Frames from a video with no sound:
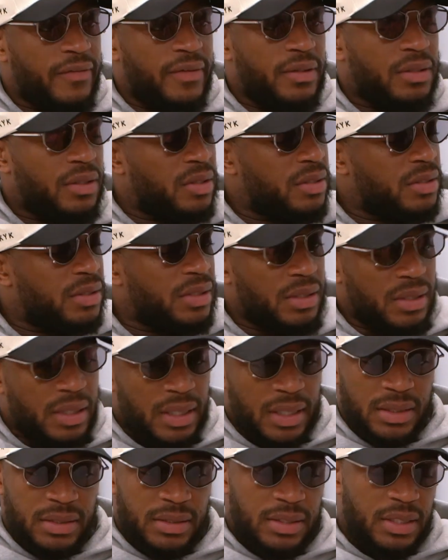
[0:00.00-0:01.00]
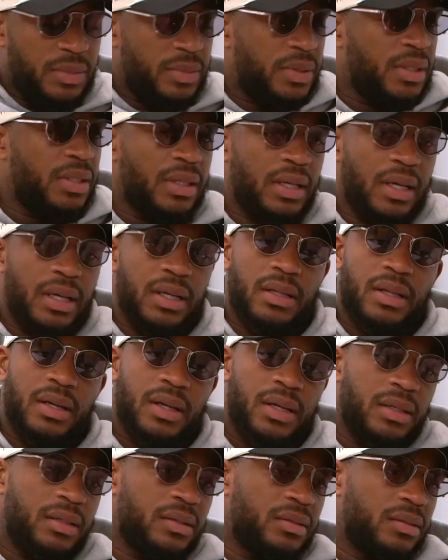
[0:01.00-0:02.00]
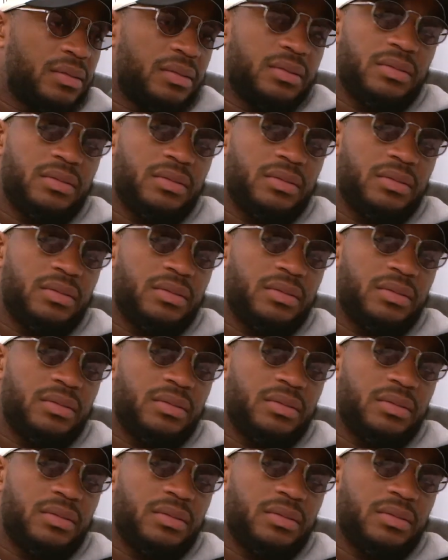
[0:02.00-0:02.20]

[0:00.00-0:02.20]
Every Thursday night is DB night. Like,